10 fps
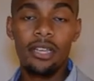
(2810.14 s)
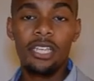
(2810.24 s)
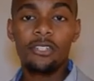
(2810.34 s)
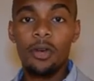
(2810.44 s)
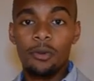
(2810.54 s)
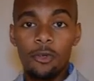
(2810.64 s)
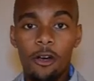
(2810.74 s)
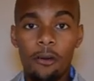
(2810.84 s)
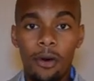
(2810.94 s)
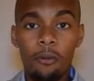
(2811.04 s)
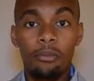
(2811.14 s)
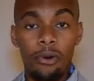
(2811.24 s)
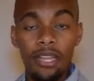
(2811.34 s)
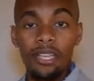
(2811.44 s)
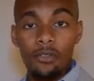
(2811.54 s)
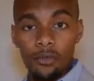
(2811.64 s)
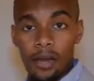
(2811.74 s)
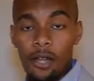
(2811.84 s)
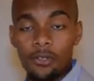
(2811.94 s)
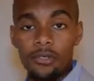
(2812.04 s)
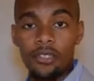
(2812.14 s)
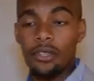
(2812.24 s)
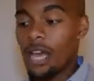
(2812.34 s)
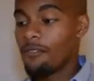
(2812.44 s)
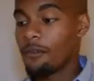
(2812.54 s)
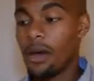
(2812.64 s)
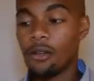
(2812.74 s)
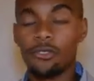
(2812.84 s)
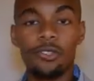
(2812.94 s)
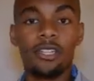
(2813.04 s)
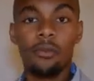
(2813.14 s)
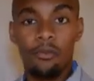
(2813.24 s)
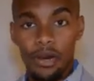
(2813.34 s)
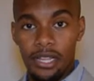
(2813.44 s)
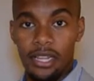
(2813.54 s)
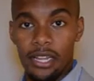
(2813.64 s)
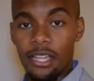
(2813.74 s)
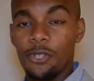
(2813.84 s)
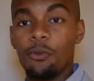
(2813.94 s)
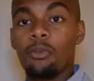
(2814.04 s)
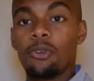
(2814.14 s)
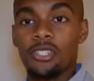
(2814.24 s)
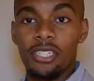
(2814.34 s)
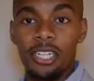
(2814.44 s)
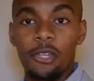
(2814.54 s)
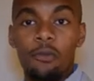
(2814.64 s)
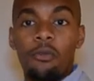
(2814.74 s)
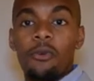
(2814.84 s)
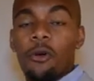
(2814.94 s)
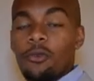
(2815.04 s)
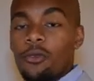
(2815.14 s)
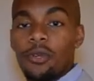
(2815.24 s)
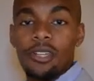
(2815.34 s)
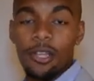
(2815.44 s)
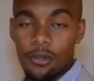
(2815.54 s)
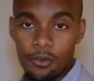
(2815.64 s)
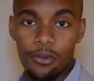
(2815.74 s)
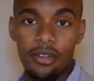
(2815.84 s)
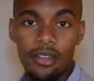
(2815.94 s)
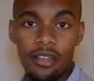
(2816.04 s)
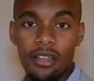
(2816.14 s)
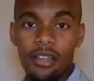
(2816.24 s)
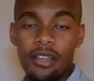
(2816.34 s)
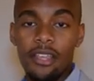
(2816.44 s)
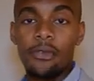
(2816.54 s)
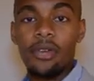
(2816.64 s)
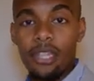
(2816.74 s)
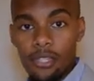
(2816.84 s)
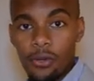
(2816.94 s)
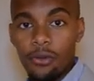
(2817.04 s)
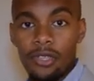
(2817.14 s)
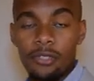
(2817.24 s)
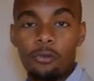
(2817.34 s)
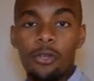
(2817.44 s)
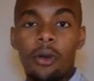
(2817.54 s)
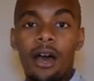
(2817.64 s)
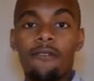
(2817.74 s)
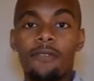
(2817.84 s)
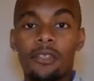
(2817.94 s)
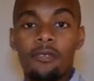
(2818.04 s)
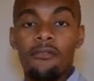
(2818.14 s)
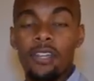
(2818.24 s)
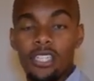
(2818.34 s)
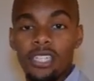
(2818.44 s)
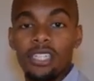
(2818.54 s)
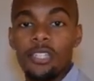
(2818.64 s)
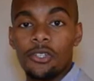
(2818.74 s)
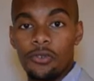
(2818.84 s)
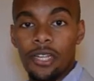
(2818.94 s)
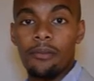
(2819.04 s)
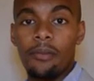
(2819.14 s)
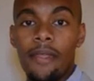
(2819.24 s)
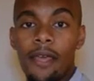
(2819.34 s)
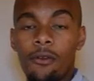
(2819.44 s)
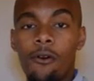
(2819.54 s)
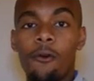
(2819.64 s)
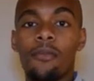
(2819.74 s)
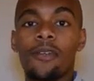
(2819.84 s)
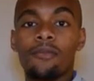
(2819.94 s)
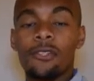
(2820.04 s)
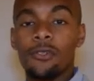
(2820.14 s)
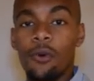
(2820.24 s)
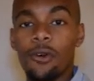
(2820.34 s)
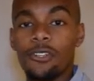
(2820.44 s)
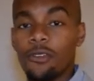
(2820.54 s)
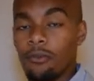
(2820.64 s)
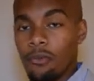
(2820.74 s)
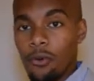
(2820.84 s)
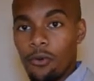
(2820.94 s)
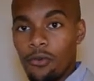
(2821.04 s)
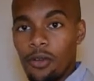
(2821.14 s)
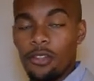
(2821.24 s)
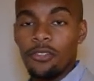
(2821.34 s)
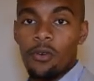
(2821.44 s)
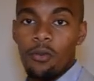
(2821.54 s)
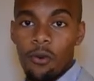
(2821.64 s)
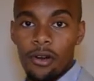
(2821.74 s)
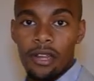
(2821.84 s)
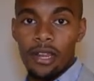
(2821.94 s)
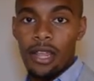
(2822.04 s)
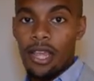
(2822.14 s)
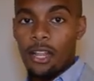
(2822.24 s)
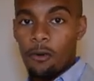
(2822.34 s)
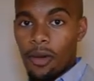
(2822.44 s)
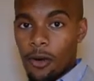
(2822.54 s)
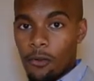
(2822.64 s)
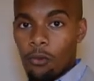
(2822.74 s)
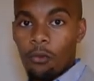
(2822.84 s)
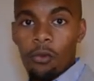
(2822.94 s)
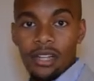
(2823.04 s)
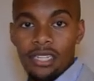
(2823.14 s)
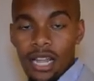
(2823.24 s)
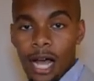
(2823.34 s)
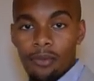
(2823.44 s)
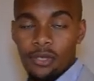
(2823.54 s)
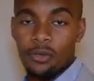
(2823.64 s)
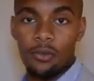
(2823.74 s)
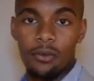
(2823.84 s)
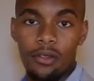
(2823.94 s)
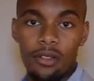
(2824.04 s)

So I would talk about breaking those boundaries. You have a boundary, you break it, and you push it, and you go to another one. You can do this. When you have the vision and the dream, it'll open up the door to move toward it, no matter what obstacle,